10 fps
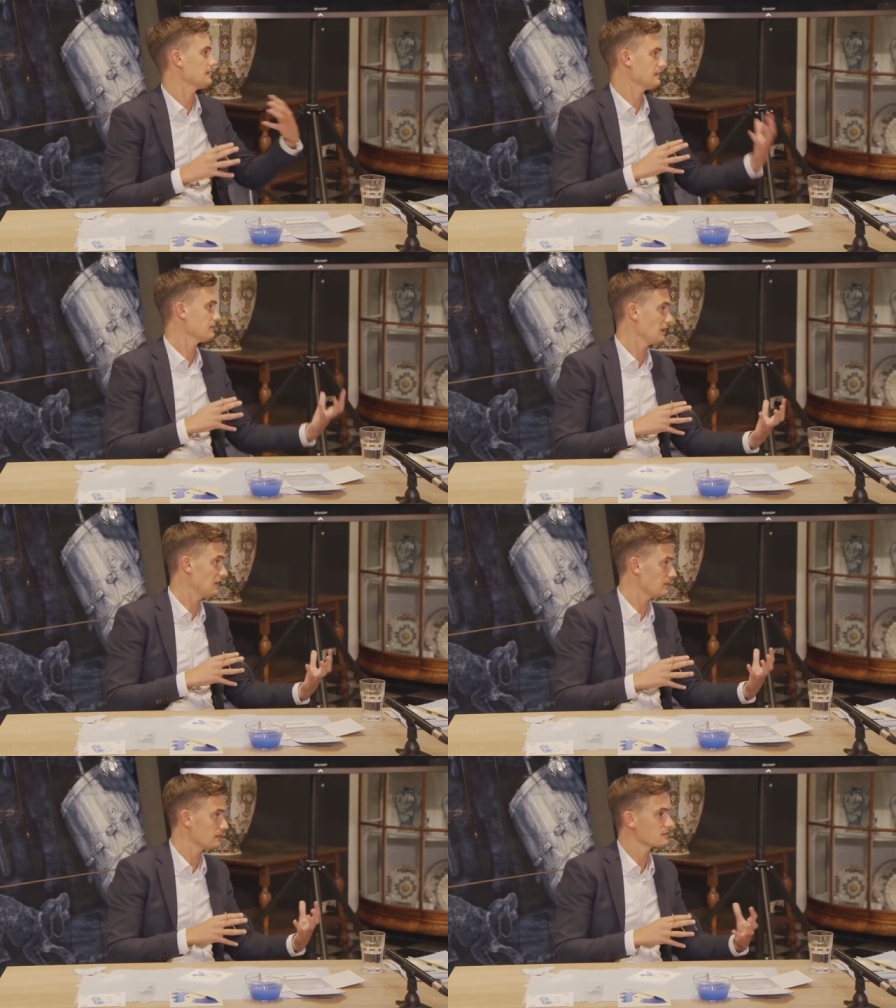and
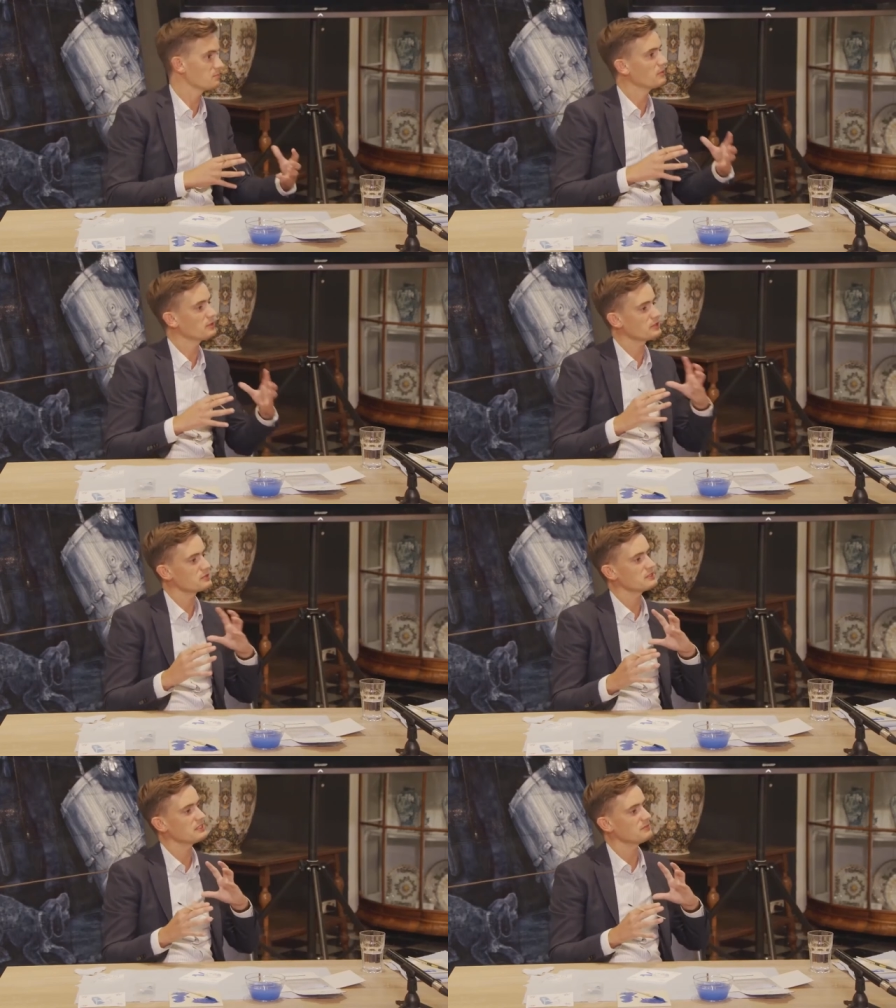flowers, but we
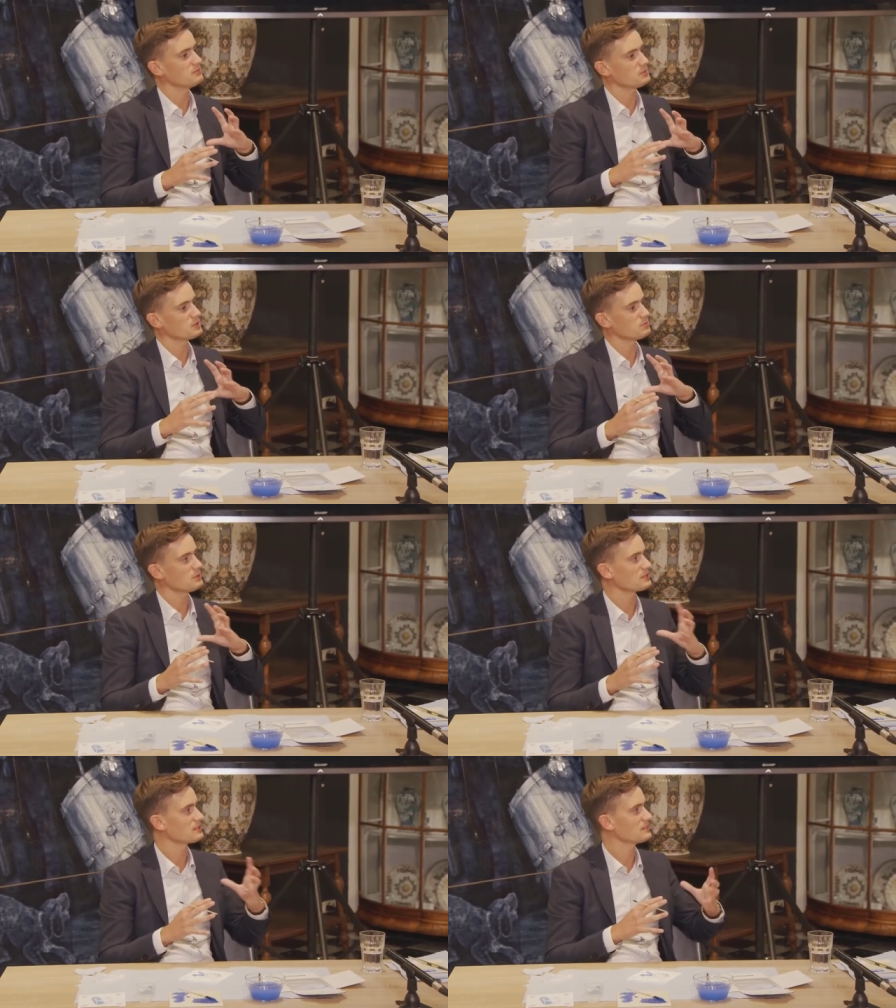use it in more
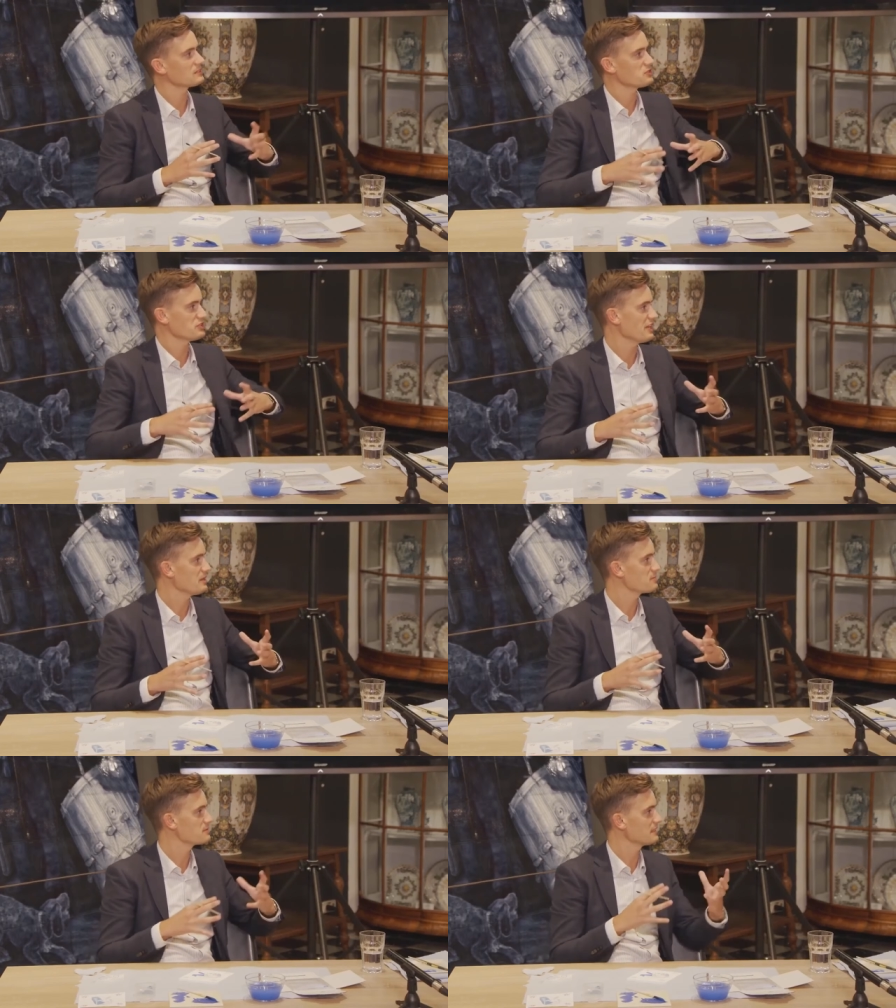modern
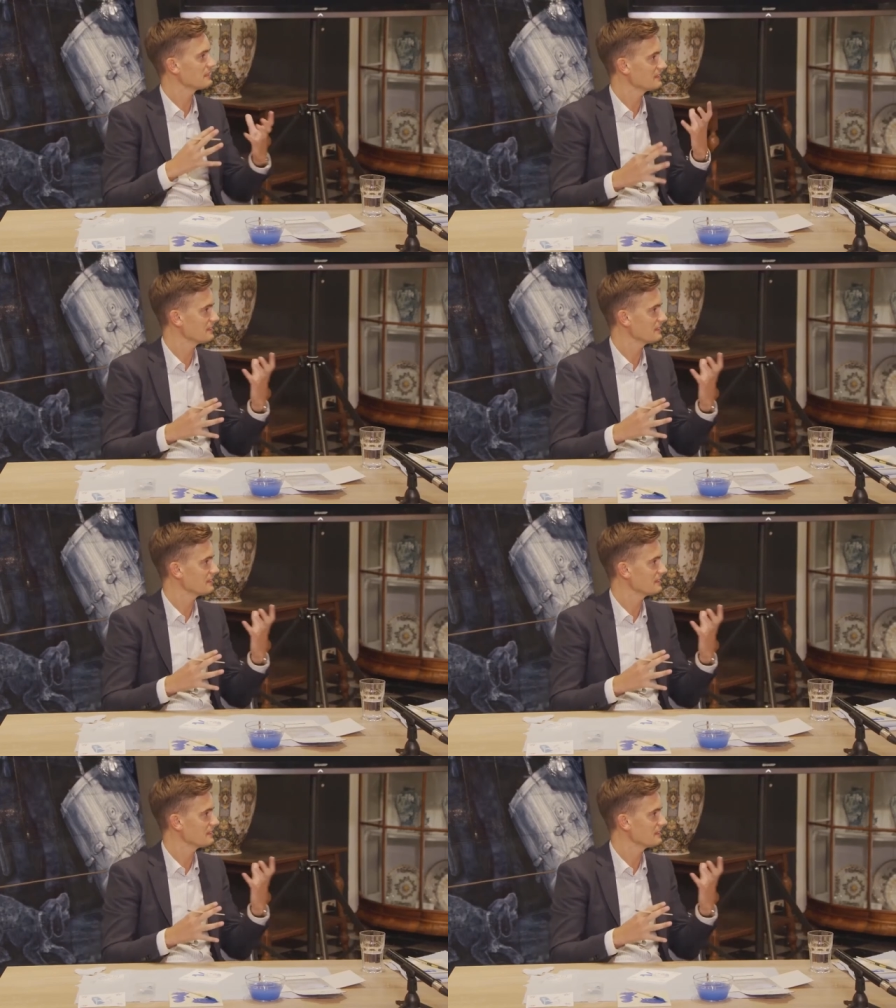shapes and,